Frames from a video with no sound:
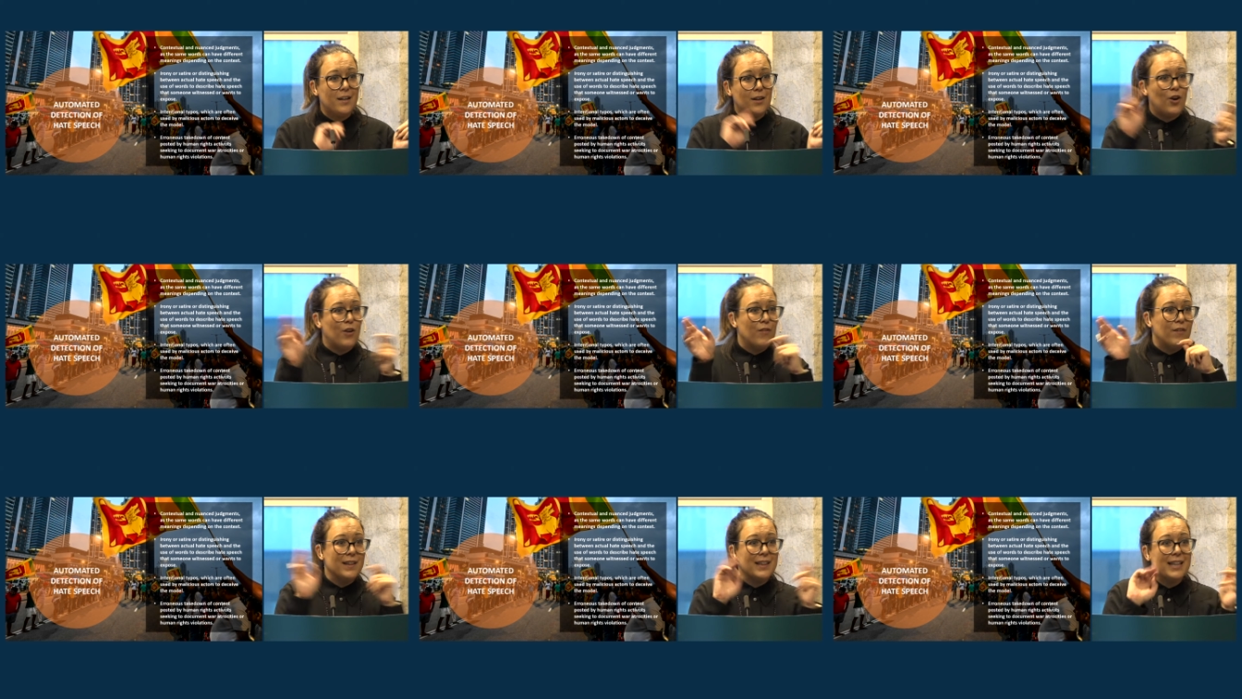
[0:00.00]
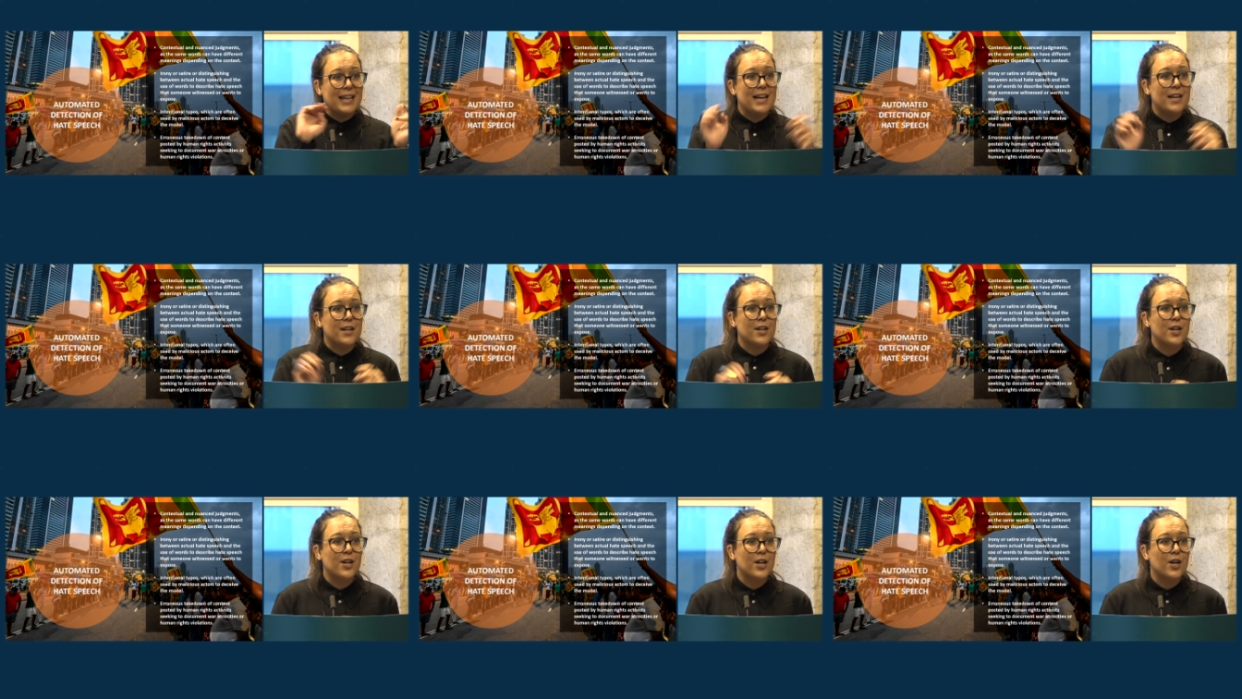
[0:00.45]
of a
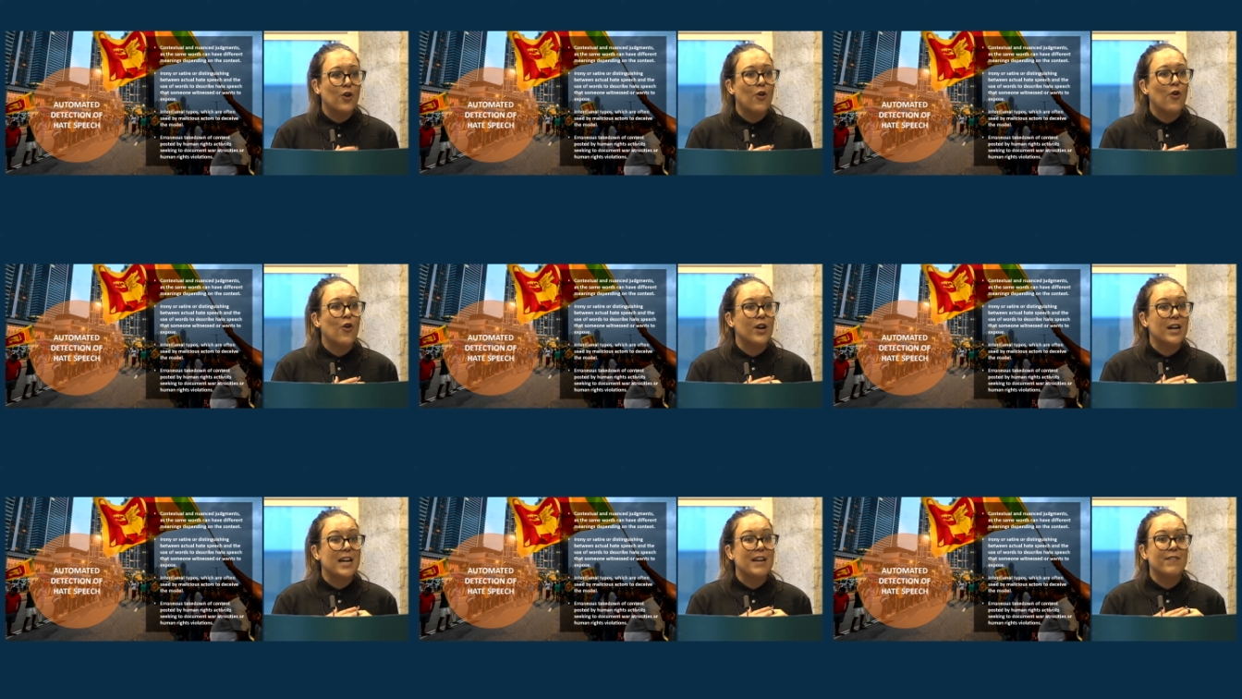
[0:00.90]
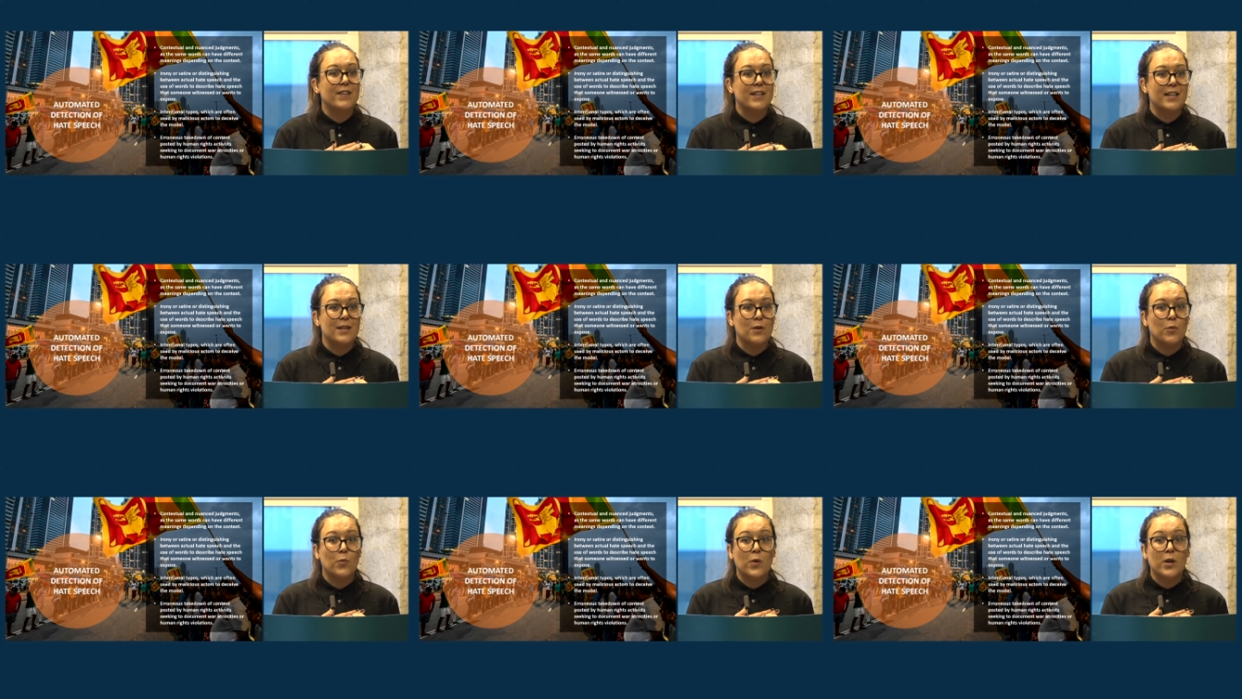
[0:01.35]
letter or even
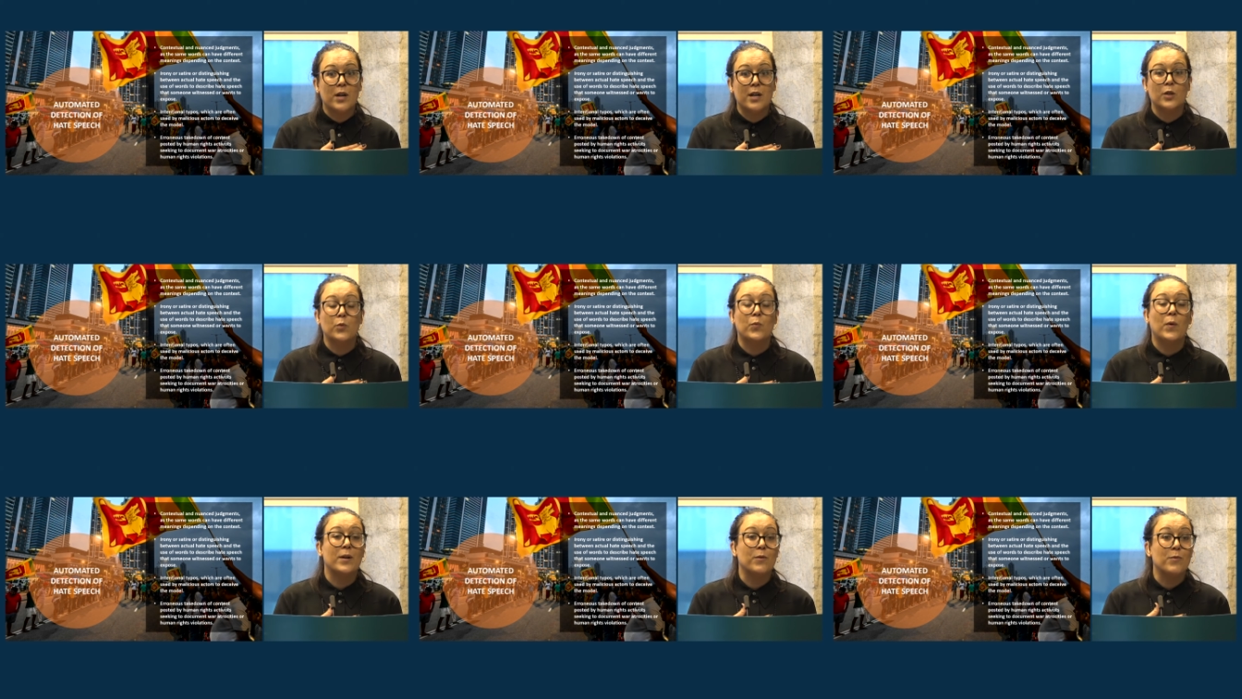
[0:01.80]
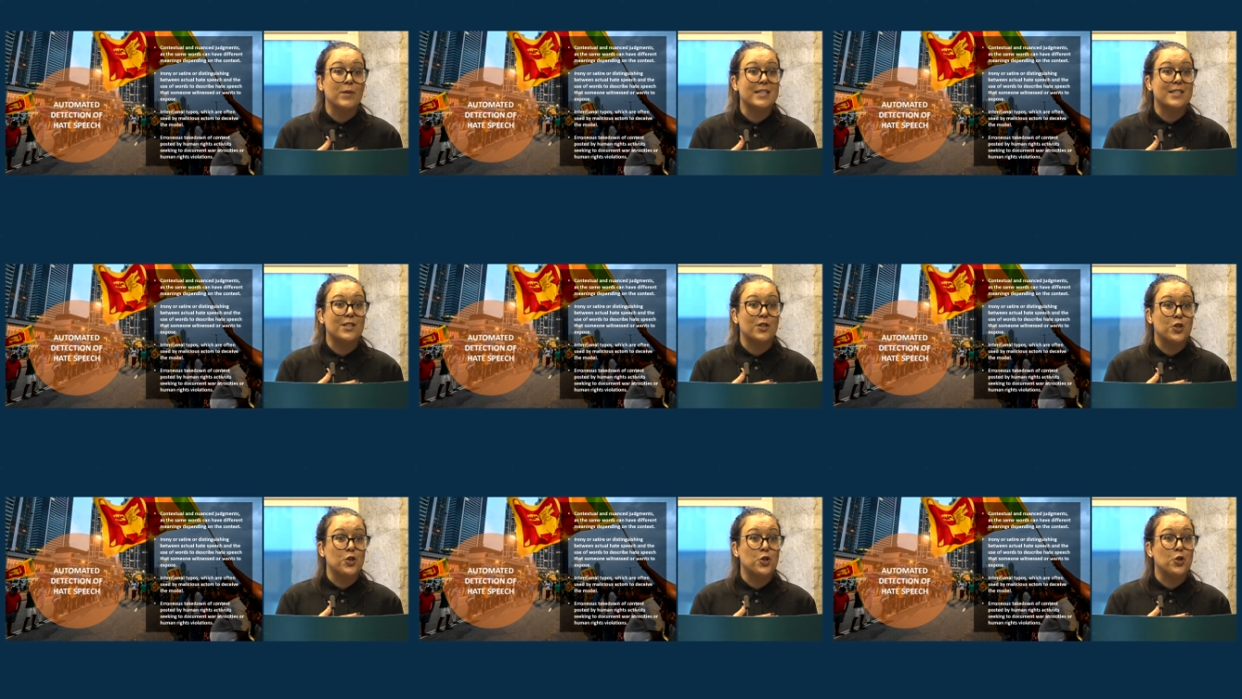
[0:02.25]
in a word, one
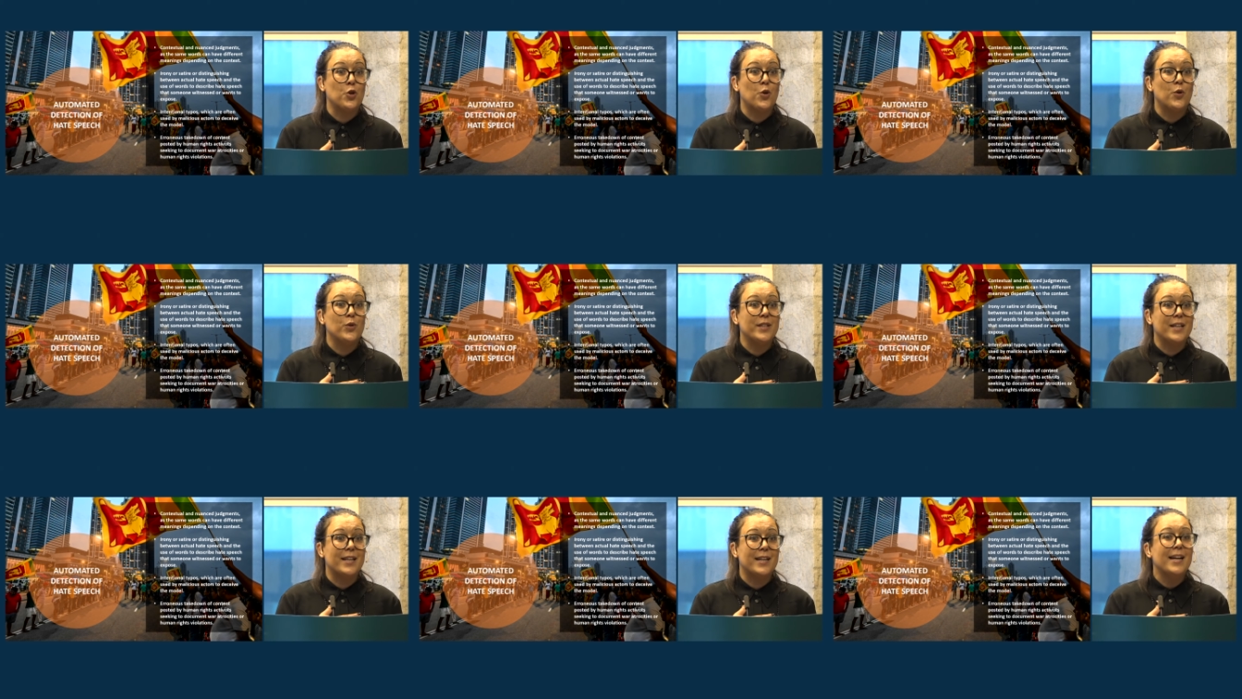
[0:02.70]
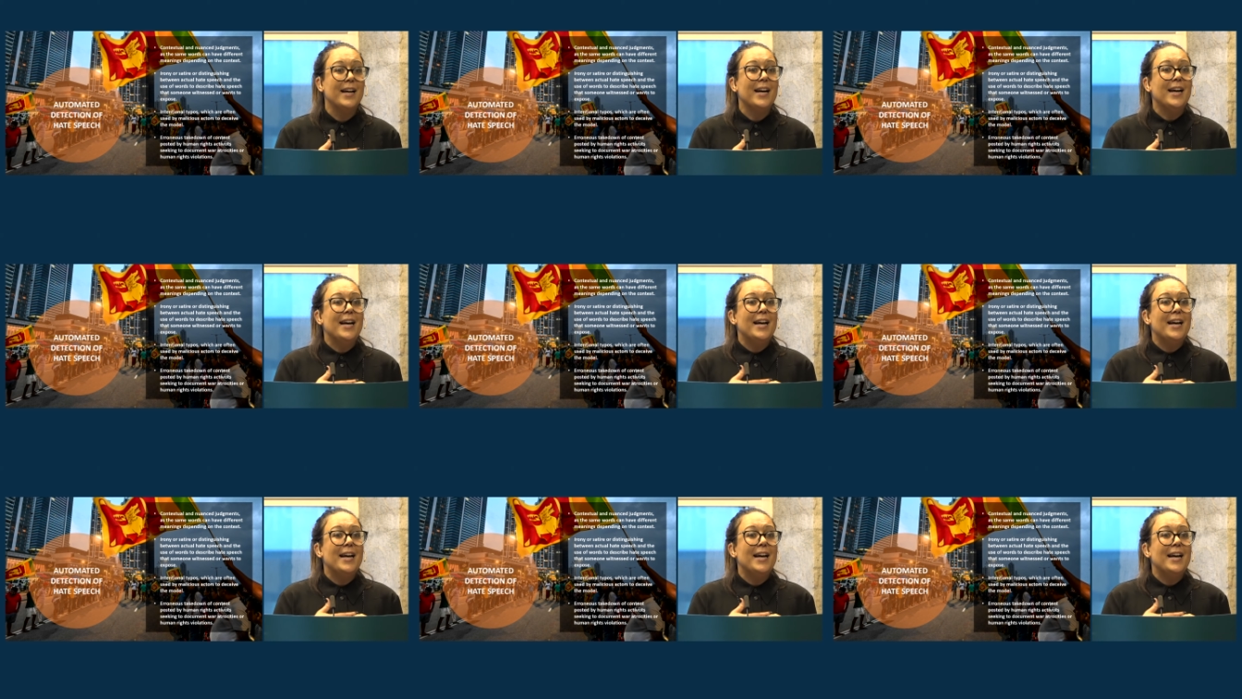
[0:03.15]
research showed that